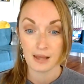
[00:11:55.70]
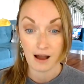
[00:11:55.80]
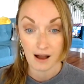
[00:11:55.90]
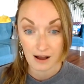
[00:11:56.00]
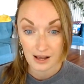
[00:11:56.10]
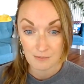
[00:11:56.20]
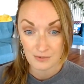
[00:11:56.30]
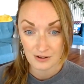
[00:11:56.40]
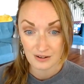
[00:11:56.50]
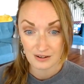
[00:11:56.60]
I'm
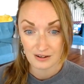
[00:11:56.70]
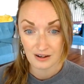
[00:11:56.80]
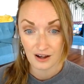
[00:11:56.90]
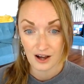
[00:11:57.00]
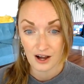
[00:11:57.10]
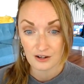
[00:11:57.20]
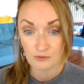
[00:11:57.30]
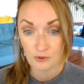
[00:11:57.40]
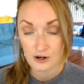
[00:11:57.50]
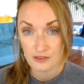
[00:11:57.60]

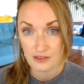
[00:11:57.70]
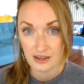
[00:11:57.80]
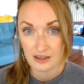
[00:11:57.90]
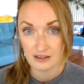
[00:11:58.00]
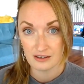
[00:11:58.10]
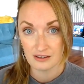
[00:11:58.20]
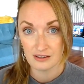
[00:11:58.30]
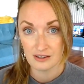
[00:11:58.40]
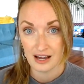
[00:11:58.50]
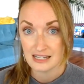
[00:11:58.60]
unworthy.
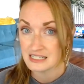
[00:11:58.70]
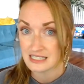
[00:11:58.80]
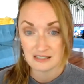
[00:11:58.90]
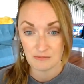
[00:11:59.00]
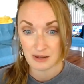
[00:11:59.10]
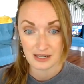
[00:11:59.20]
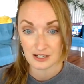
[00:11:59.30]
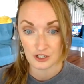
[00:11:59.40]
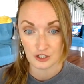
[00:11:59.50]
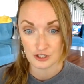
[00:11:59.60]
I didn't make a good